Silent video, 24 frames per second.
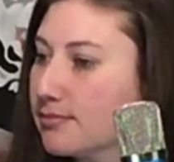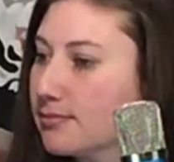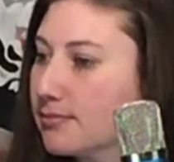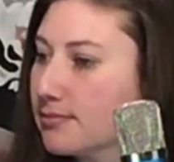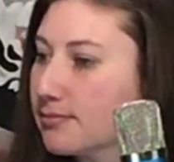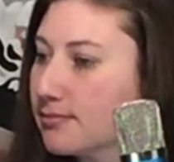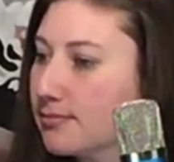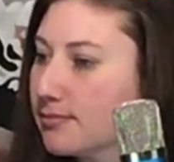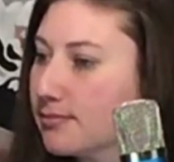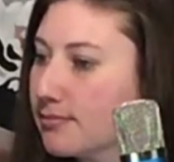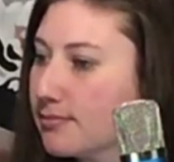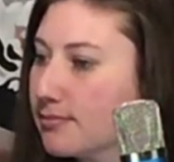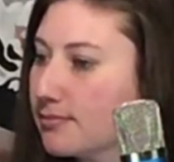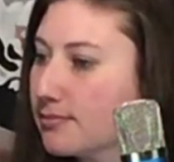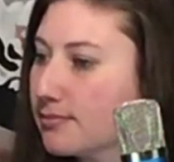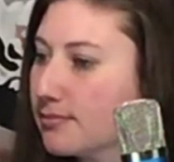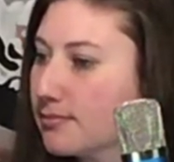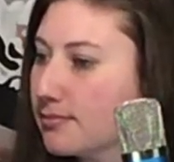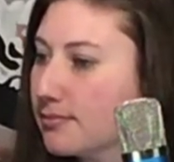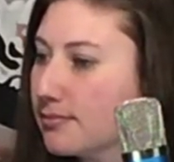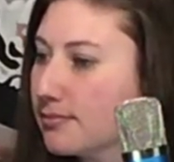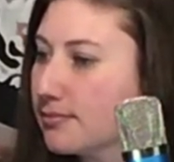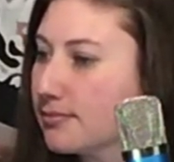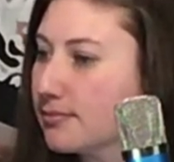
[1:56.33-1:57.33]

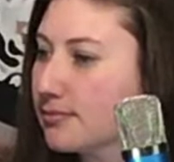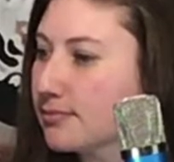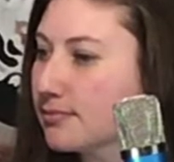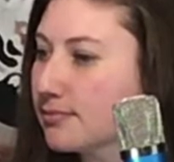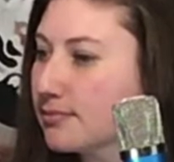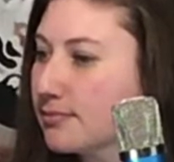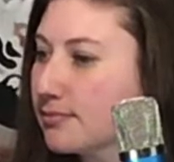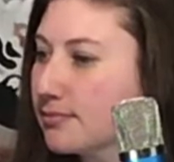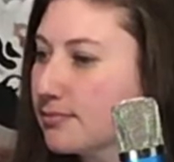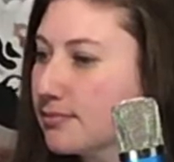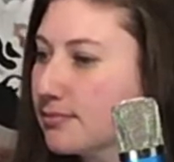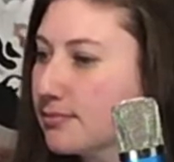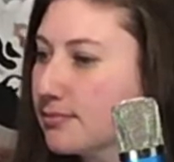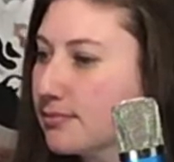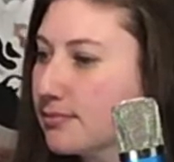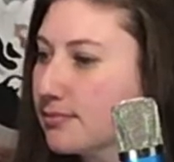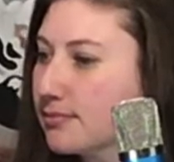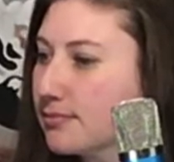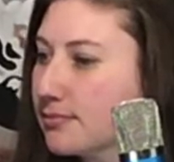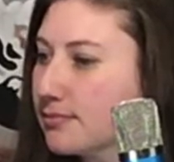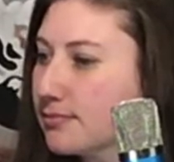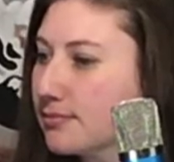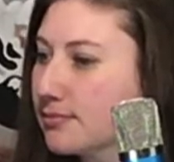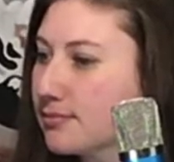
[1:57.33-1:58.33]

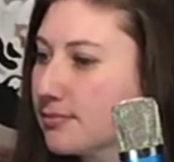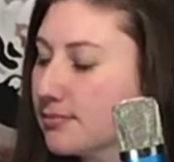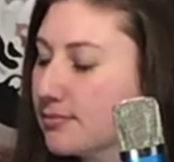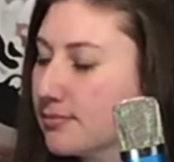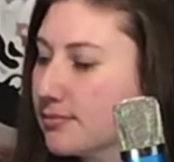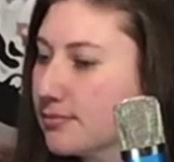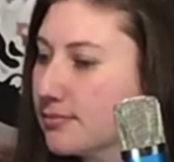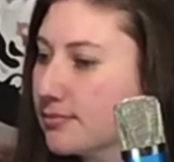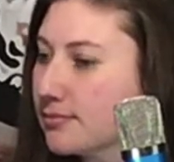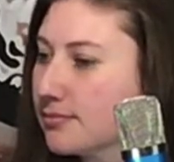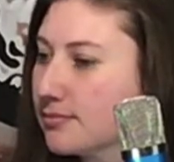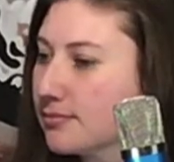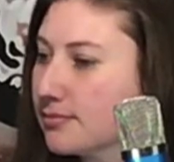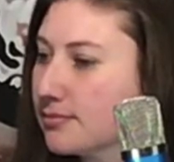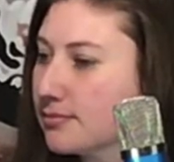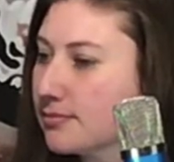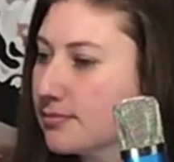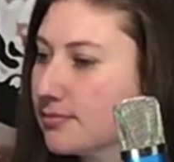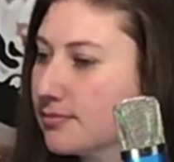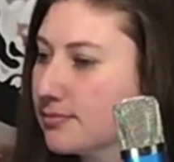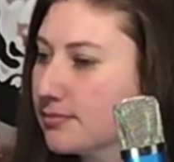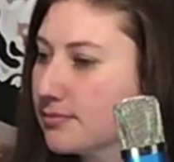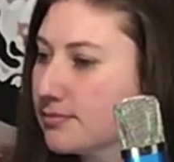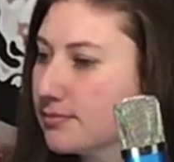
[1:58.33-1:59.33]

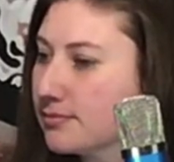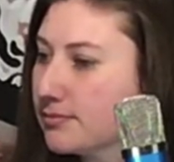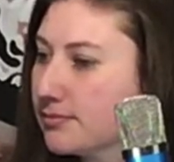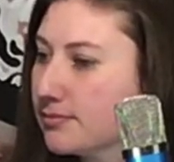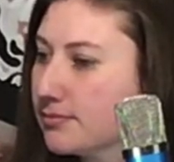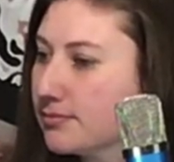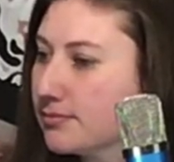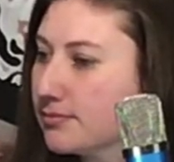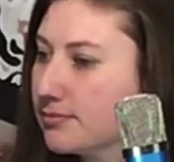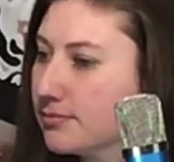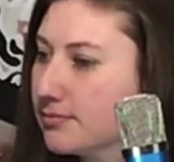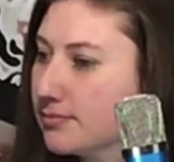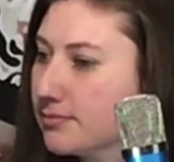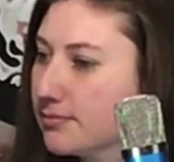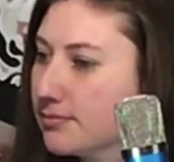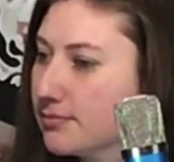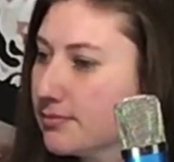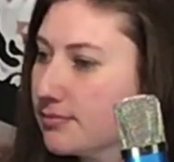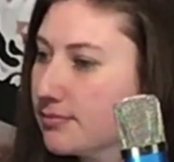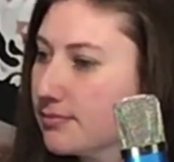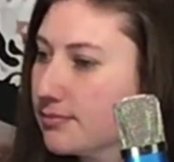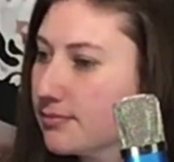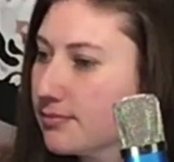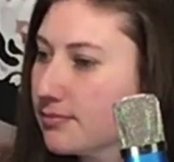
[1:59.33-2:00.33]

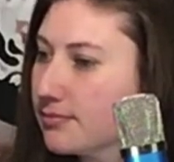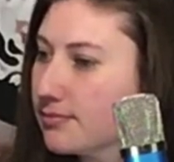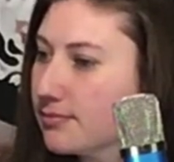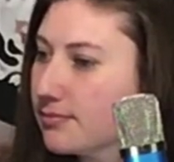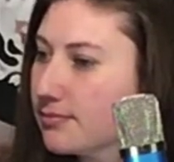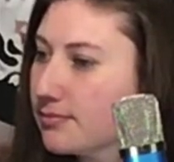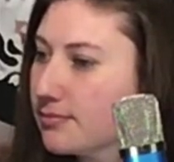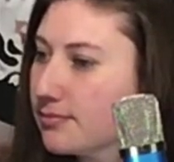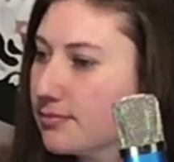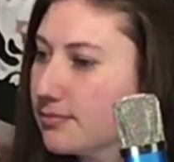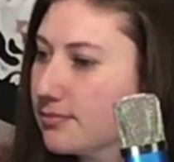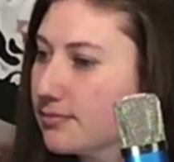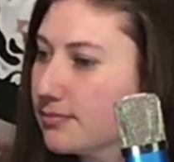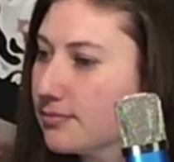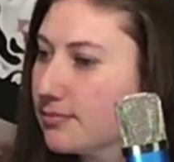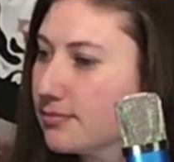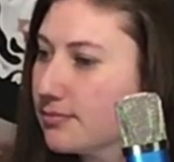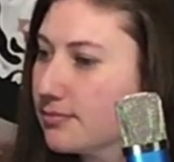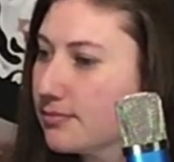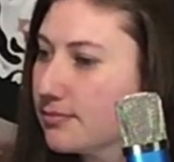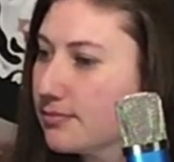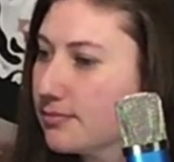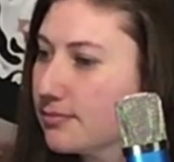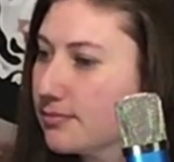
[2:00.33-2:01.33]

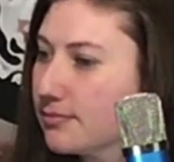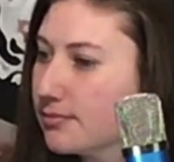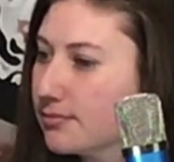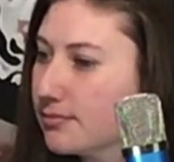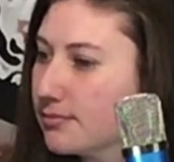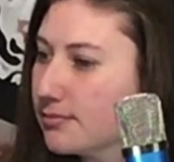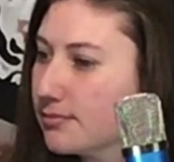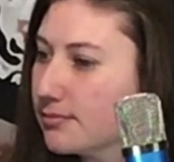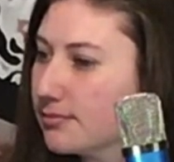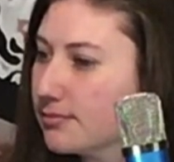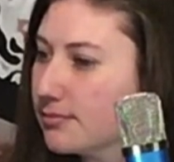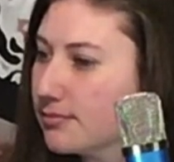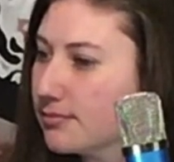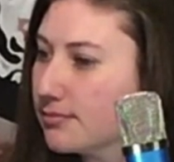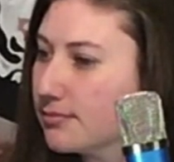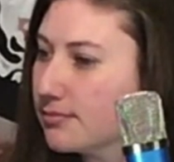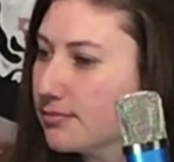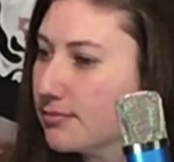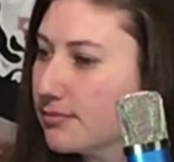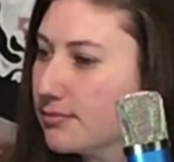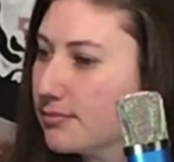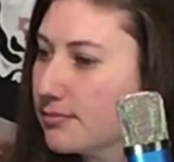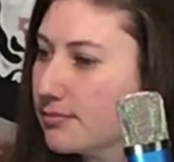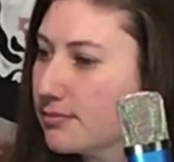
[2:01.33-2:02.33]

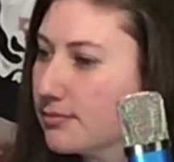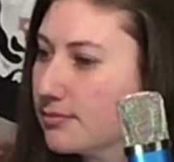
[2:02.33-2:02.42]
This person isn't speaking.